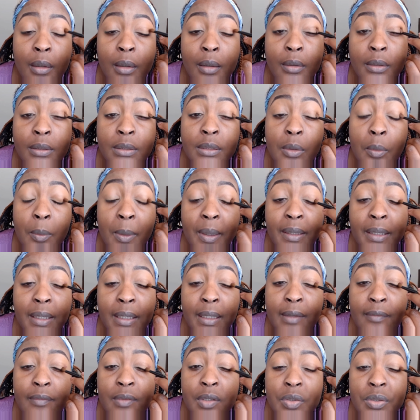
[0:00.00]
So one thing
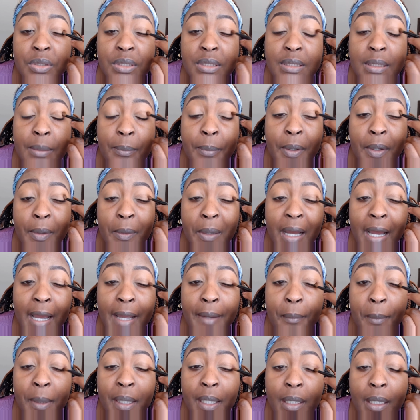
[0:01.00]
I've noticed about eye
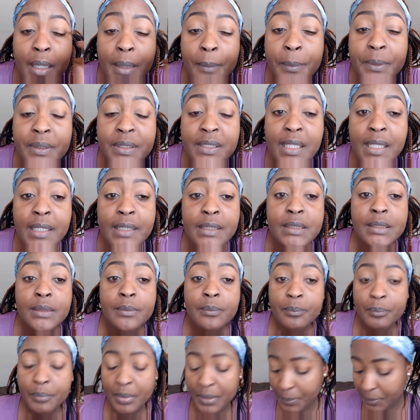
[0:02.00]
makeup is that
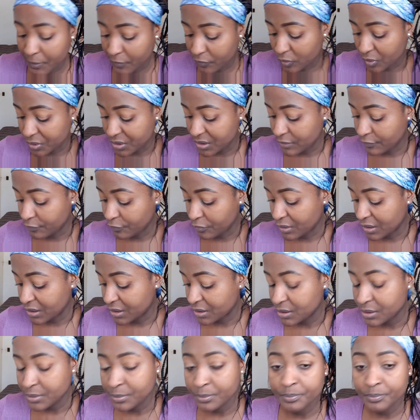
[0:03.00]
people have got different